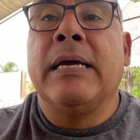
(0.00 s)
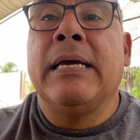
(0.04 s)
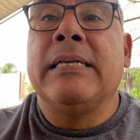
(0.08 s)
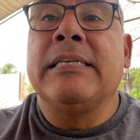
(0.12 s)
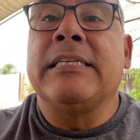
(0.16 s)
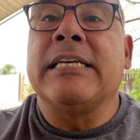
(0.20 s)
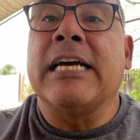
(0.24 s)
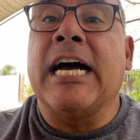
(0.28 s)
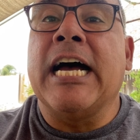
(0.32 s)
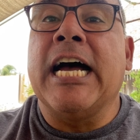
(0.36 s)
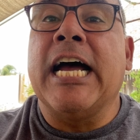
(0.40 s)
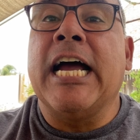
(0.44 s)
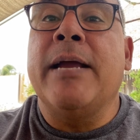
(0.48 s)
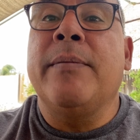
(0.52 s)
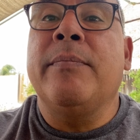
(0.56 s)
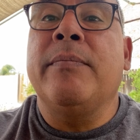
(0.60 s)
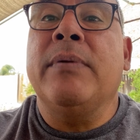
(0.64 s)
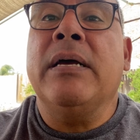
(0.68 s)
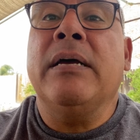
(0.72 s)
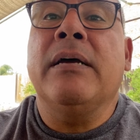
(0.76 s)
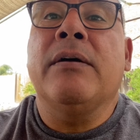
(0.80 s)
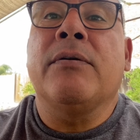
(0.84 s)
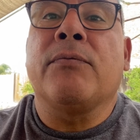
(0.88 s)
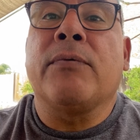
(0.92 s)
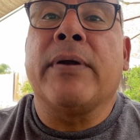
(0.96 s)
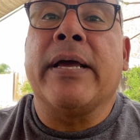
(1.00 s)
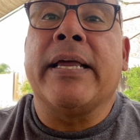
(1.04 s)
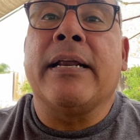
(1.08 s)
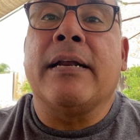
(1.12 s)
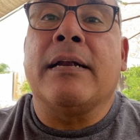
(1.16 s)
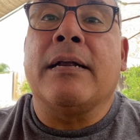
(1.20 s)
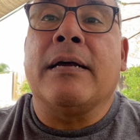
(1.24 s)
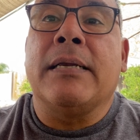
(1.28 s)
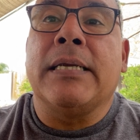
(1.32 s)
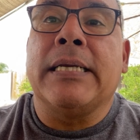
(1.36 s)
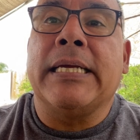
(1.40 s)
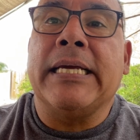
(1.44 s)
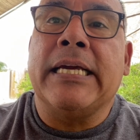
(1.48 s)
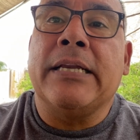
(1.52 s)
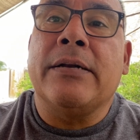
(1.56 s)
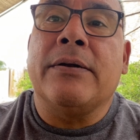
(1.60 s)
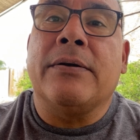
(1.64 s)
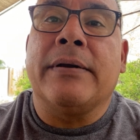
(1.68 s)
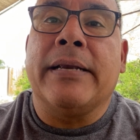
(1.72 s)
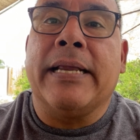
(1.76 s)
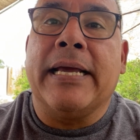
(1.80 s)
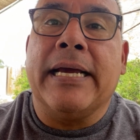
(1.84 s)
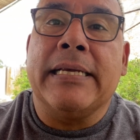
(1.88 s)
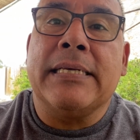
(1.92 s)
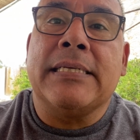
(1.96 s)
time, read it on the
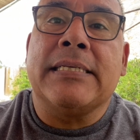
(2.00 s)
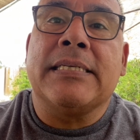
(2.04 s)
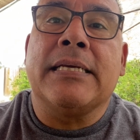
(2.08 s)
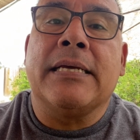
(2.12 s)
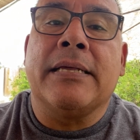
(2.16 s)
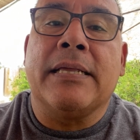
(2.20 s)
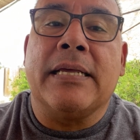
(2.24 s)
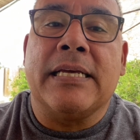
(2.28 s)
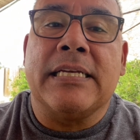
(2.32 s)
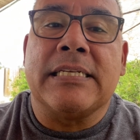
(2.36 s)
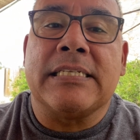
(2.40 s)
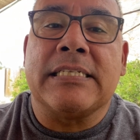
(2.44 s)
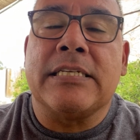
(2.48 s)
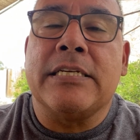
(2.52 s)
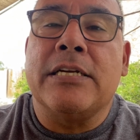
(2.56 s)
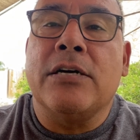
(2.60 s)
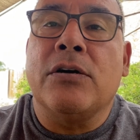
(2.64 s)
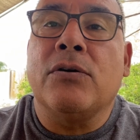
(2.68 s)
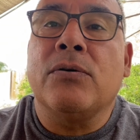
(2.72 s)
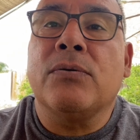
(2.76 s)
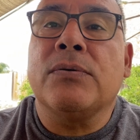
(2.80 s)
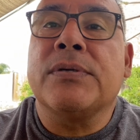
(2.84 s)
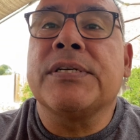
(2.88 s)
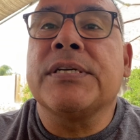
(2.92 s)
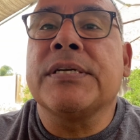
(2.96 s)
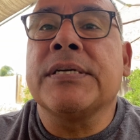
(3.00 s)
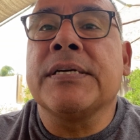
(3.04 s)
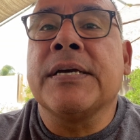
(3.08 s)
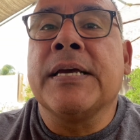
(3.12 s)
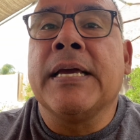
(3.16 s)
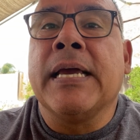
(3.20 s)
internet, his note,